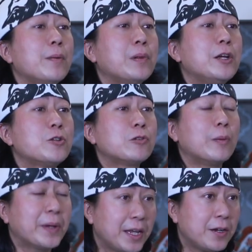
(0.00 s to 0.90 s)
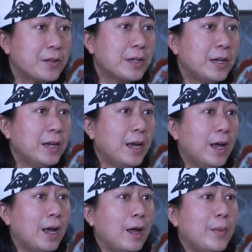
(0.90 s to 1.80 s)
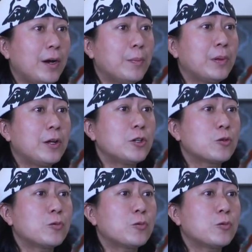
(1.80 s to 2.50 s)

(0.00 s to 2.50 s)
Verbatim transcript: at a place where I'm healed. I'm at a place